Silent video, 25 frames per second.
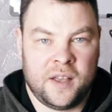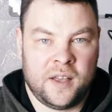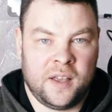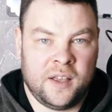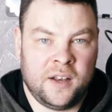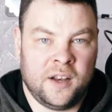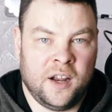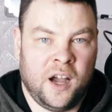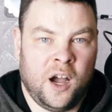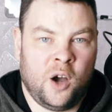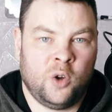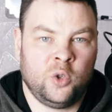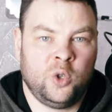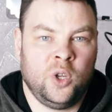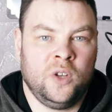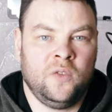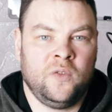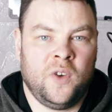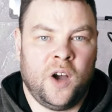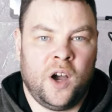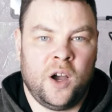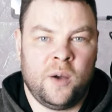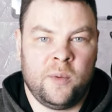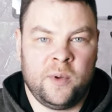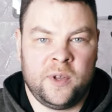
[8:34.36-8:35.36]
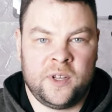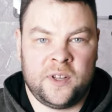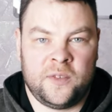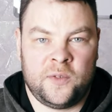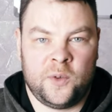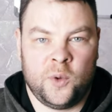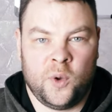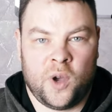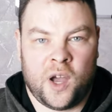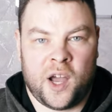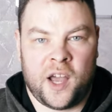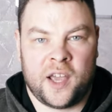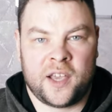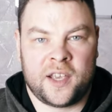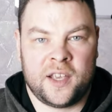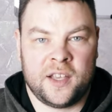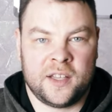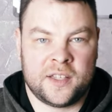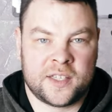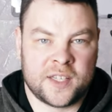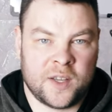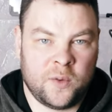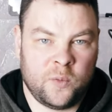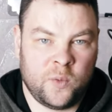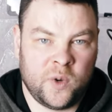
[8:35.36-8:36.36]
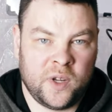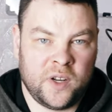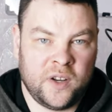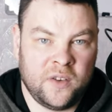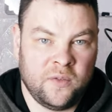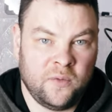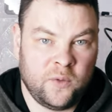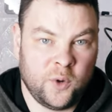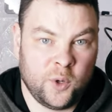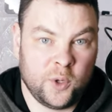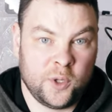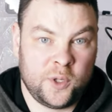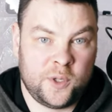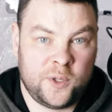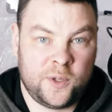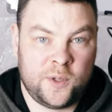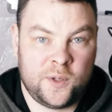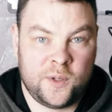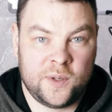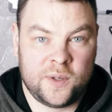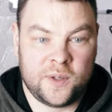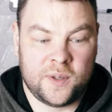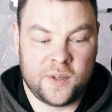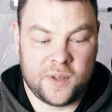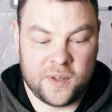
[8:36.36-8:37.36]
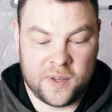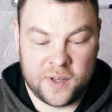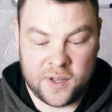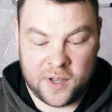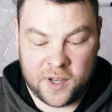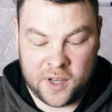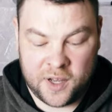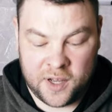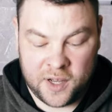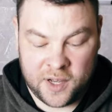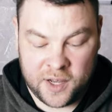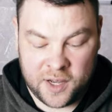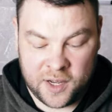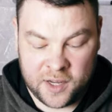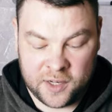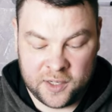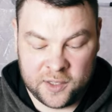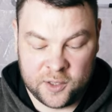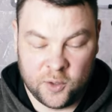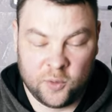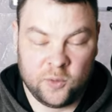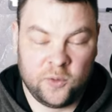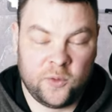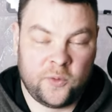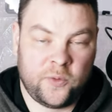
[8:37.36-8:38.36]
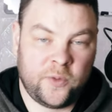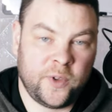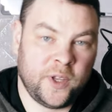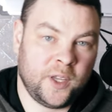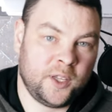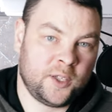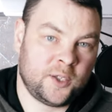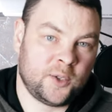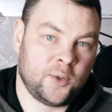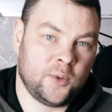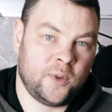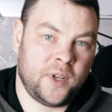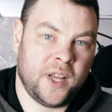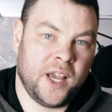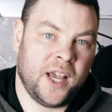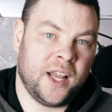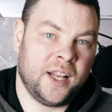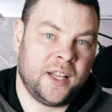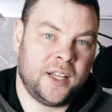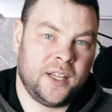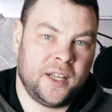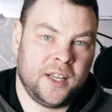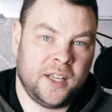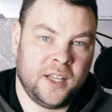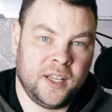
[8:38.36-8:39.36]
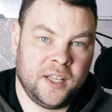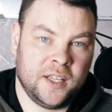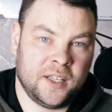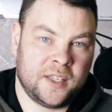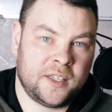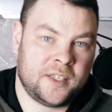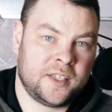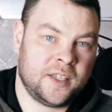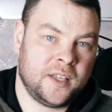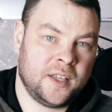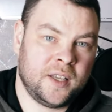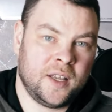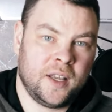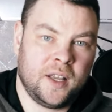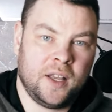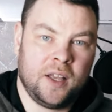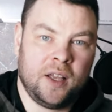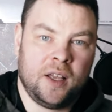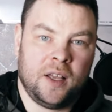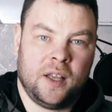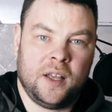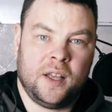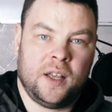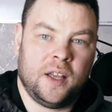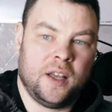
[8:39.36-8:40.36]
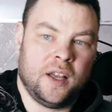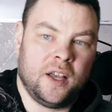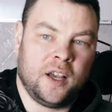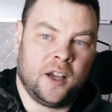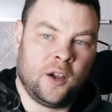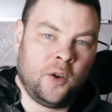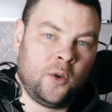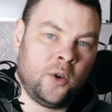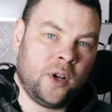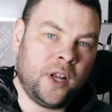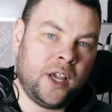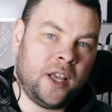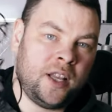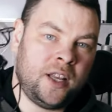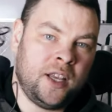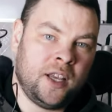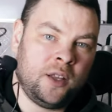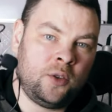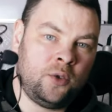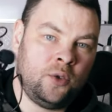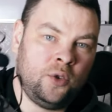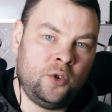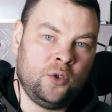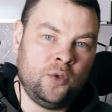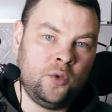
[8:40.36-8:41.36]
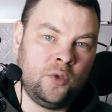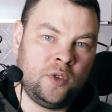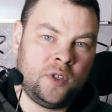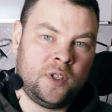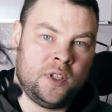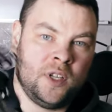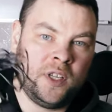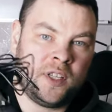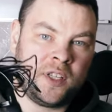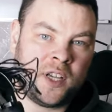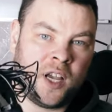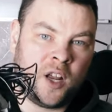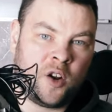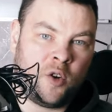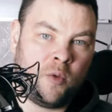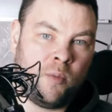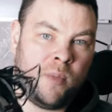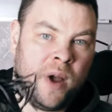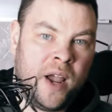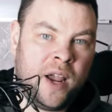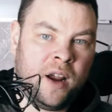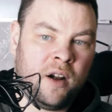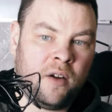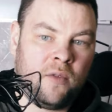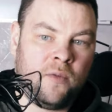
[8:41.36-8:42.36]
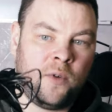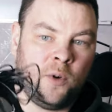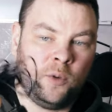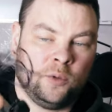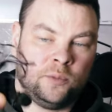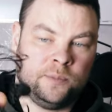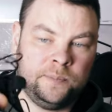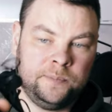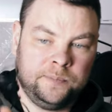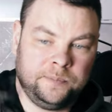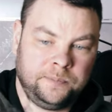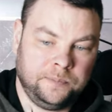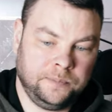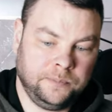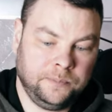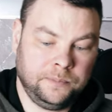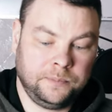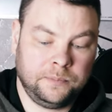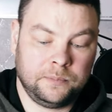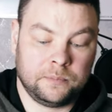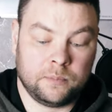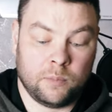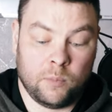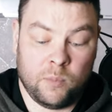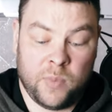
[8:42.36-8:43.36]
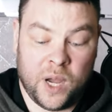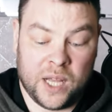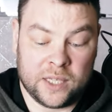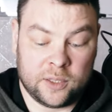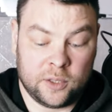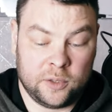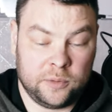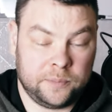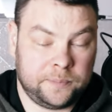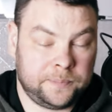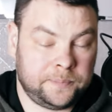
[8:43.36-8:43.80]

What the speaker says: in an outdoor environment, if you're hiking somewhere in the woods, I don't think so that it's a good idea to use this kind of microphone. But